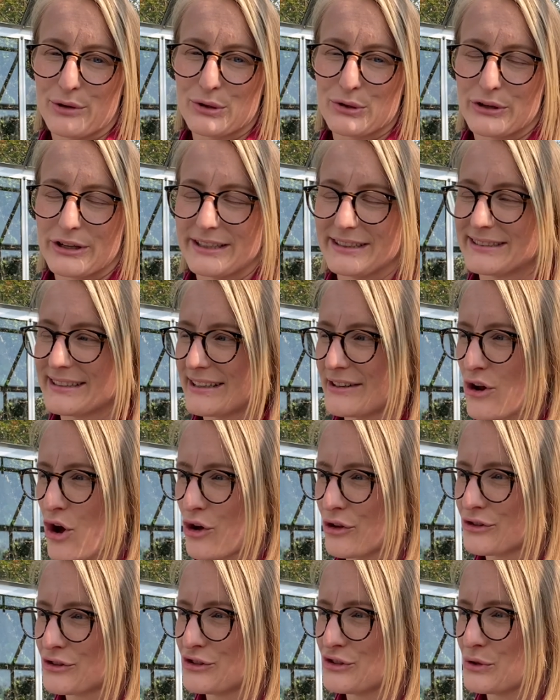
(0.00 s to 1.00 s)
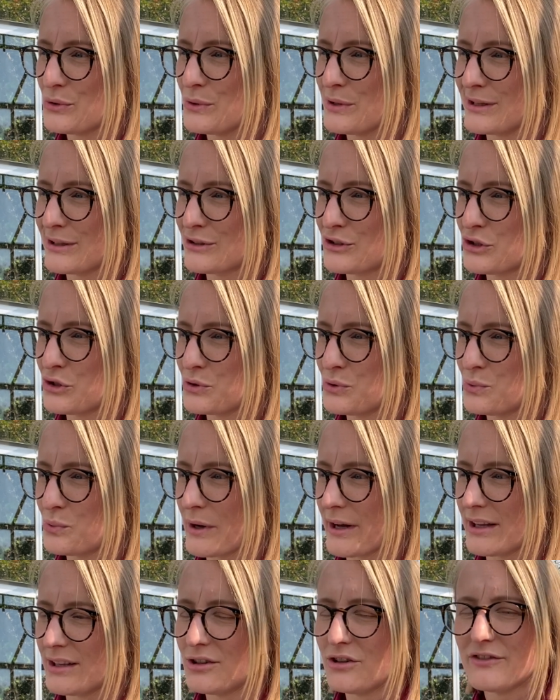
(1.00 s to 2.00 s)
trees, they're not doing too
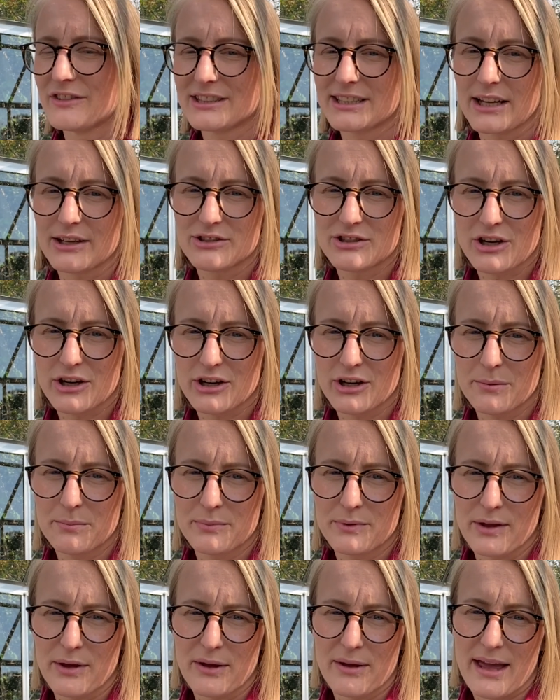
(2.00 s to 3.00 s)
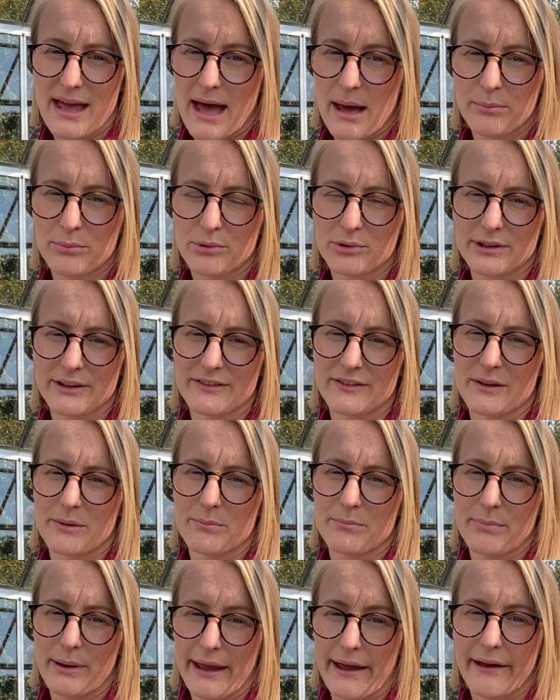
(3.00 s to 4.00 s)
well. Obviously, I dug up the apple and the
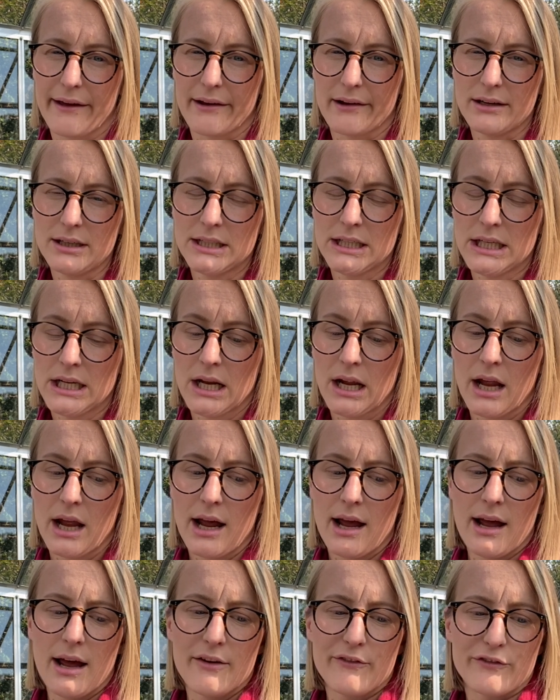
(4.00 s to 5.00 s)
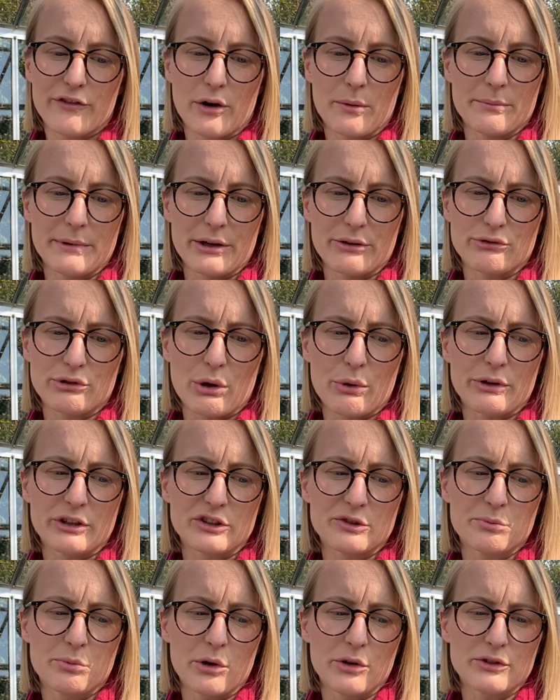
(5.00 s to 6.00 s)
pear from their growing
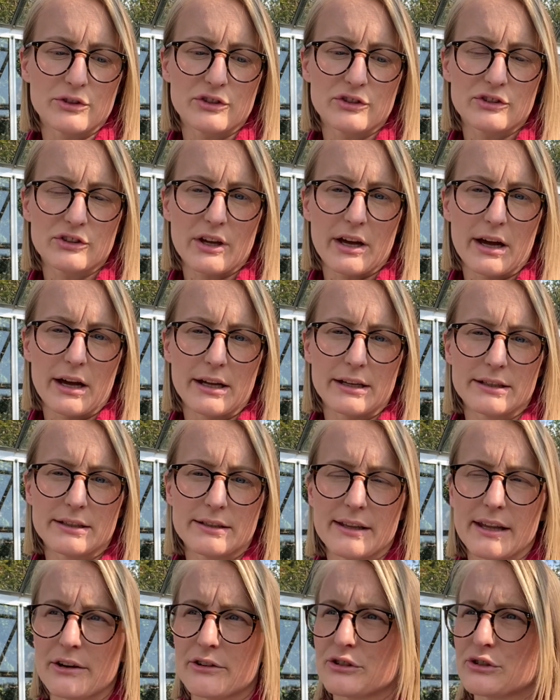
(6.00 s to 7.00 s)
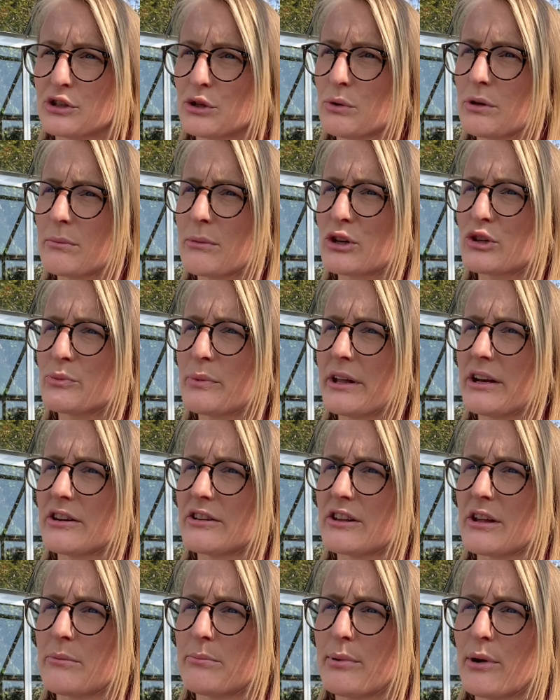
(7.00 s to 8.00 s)
spots, and they're doing much better.
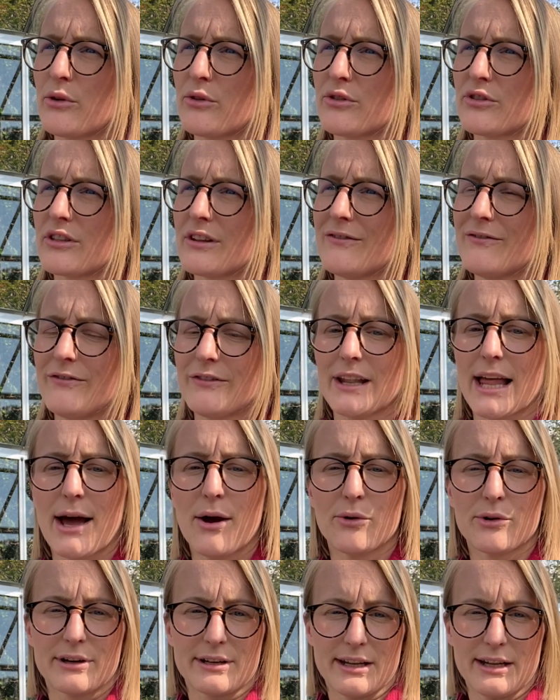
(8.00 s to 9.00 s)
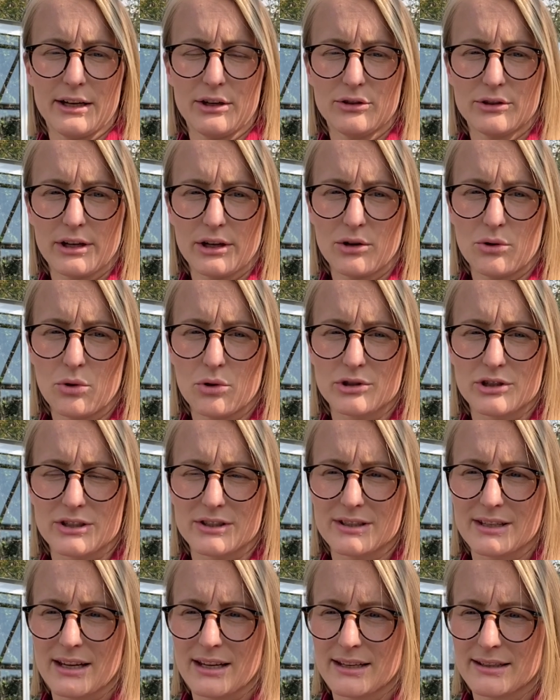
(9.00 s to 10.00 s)
They're both in flower and they're looking
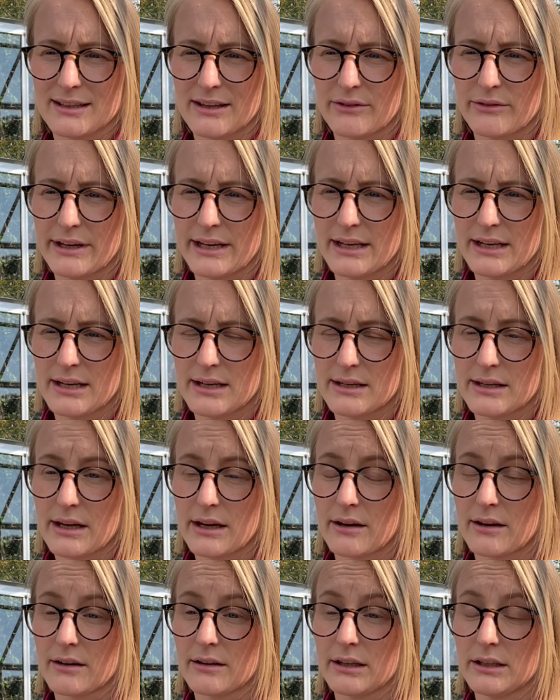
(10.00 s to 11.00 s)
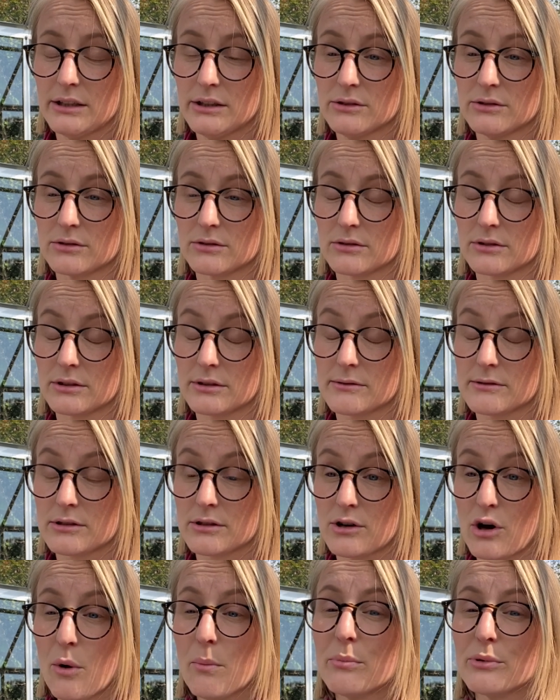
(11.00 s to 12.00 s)
gorgeous. They're in their little
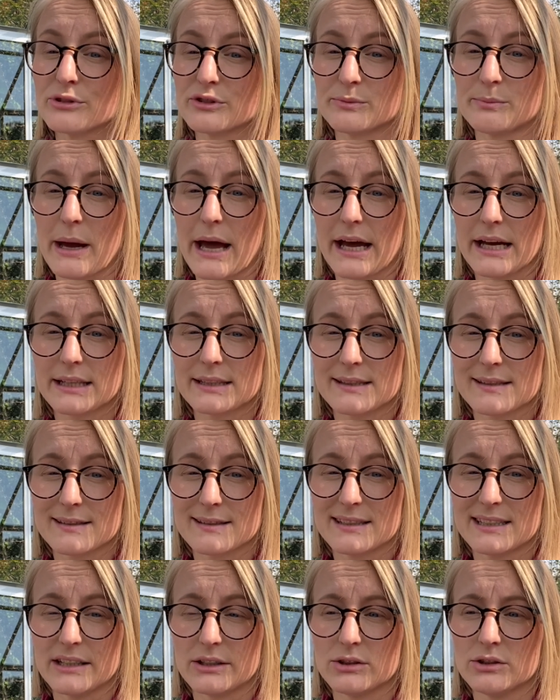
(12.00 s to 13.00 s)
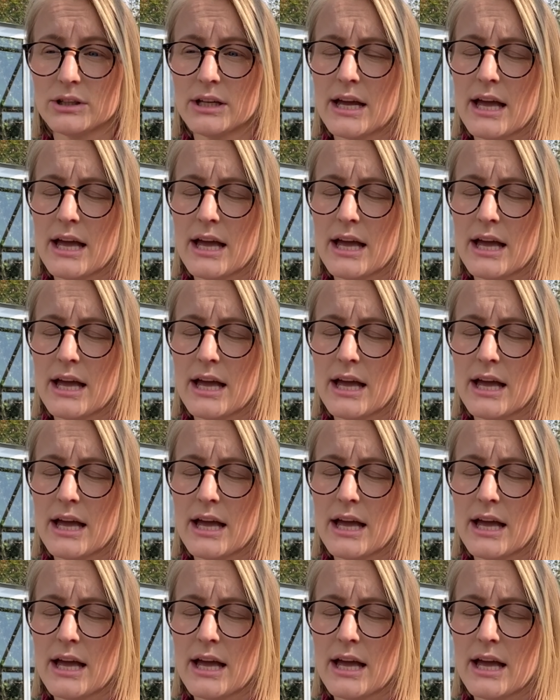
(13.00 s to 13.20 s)
compost bags still,